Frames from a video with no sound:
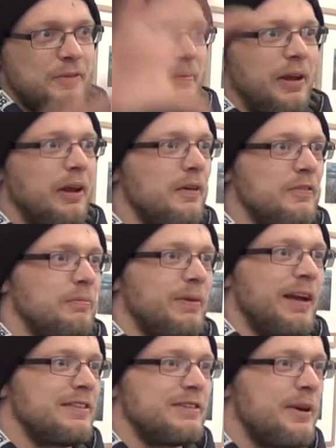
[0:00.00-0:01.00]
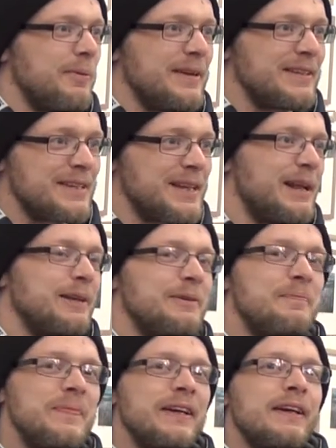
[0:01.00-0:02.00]
up all over the place and nowhere to sell
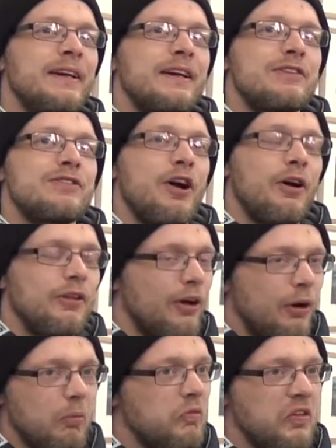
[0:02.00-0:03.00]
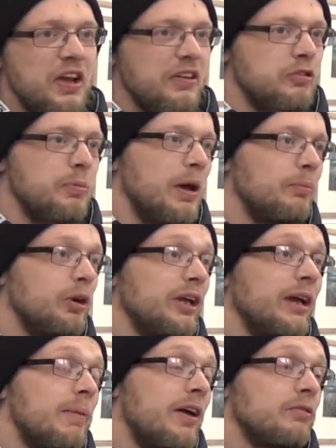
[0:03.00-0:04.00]
them. So I thought, for the extra bit of
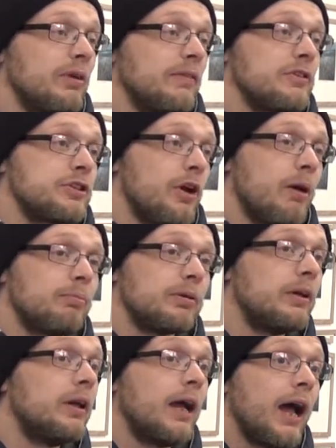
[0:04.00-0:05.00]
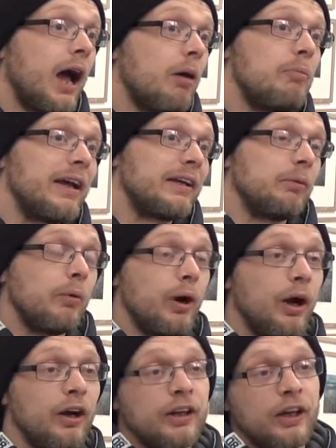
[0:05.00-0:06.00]
money, I might as well have a shop and make it
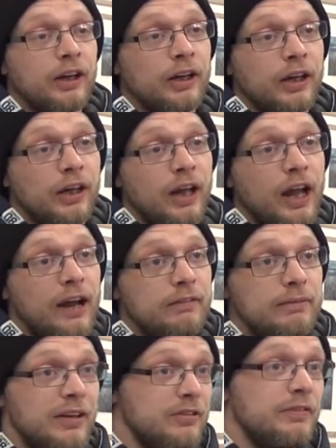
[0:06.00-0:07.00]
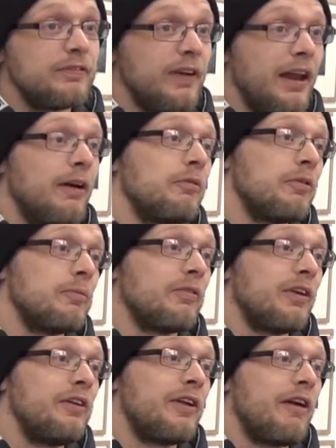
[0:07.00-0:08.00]
work. And I actually fell out with my
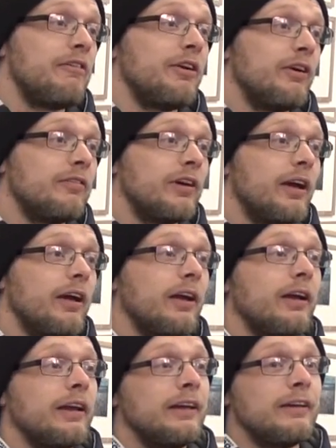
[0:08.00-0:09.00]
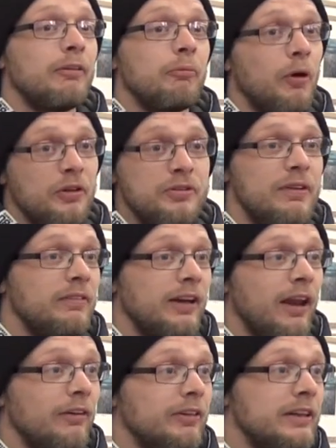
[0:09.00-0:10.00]
friend Darren over it. He didn't want to have a
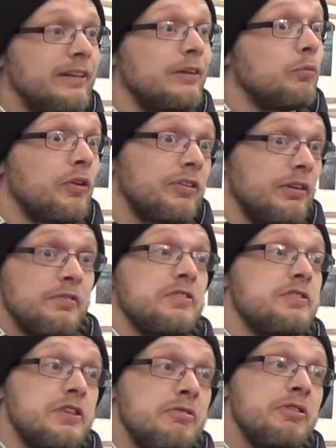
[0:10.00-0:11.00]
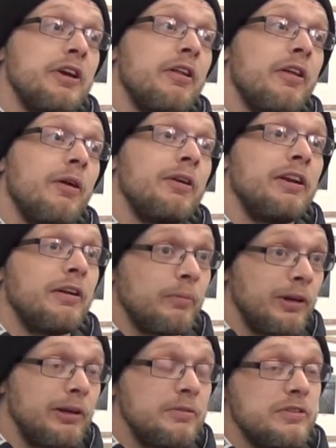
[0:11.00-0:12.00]
gallery, he didn't want to lose the studio though, and he didn't
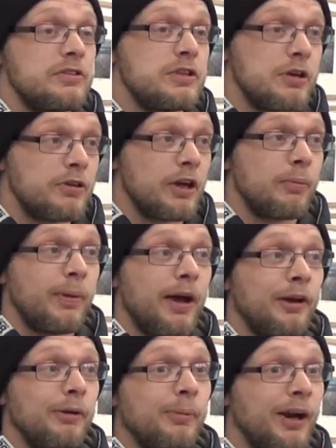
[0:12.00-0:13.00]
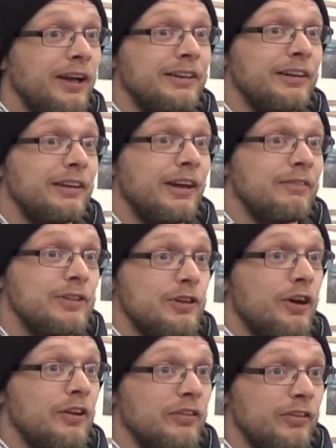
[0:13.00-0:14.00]
want to lose his studio partner, but I didn't have a
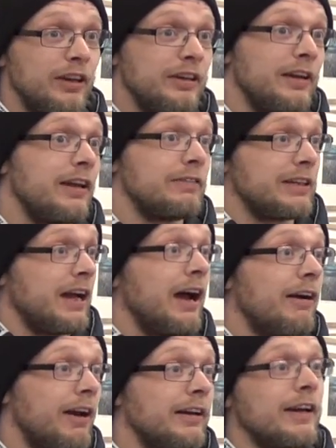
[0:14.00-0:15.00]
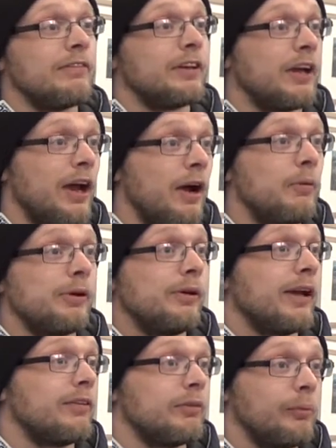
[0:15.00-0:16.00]
choice. He didn't have a car, I didn't have a car, we
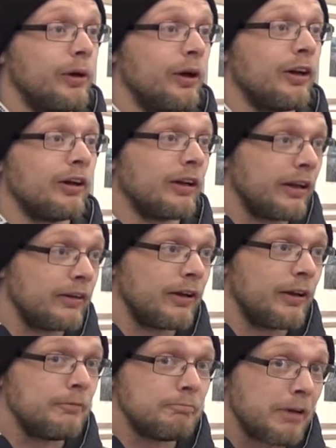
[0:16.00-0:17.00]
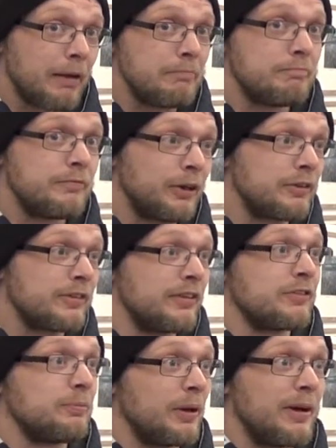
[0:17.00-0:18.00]
couldn't get to work, and I'm very
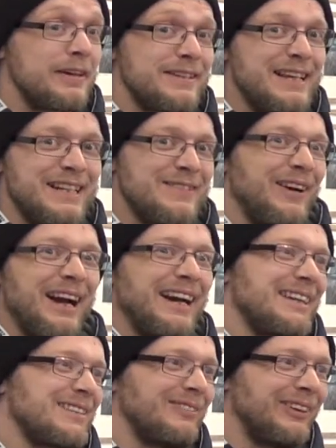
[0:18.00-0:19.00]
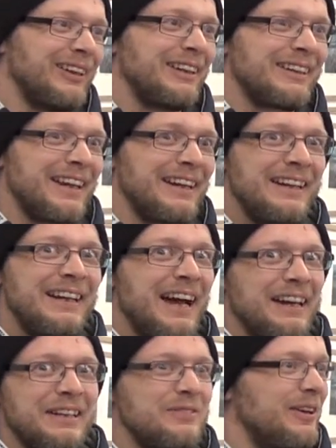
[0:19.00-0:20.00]
sensible about these things. If I can't get to work, then
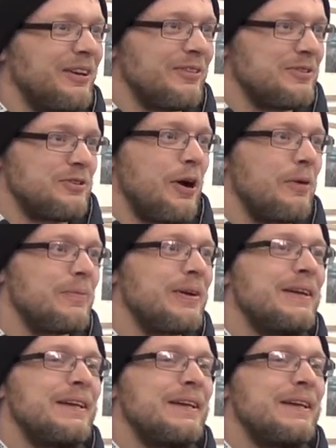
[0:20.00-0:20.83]
I need to find another job.